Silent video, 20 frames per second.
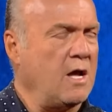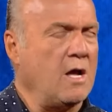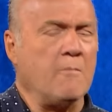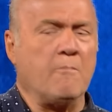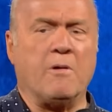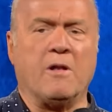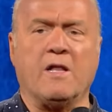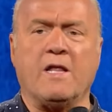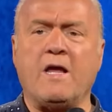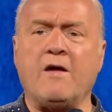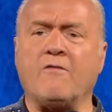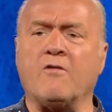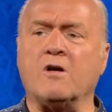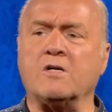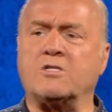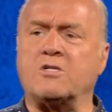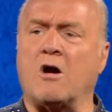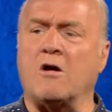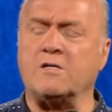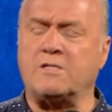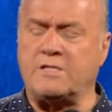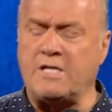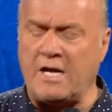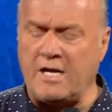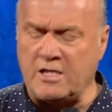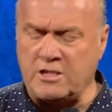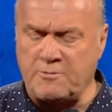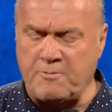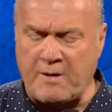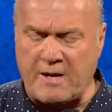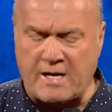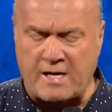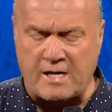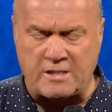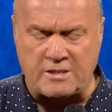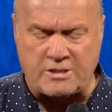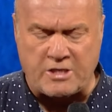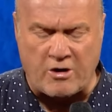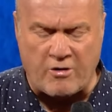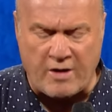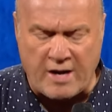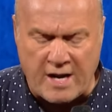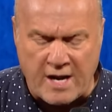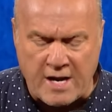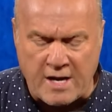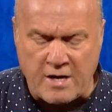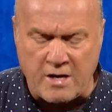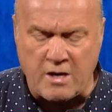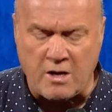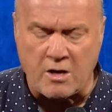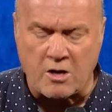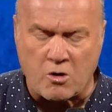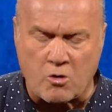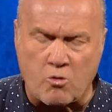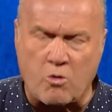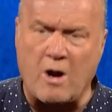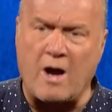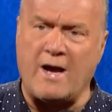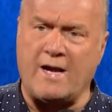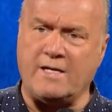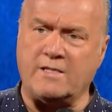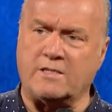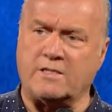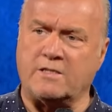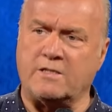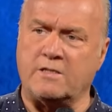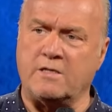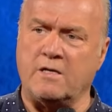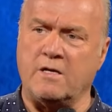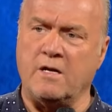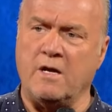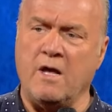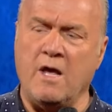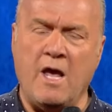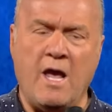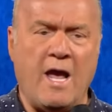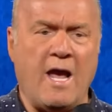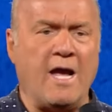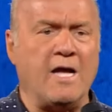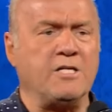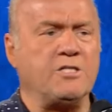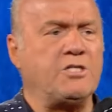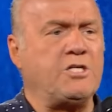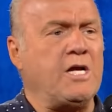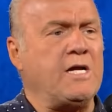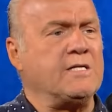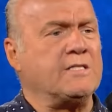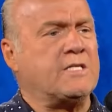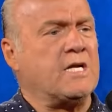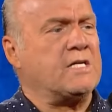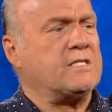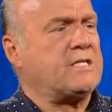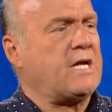Believers are saints because they're in Christ. And Jesus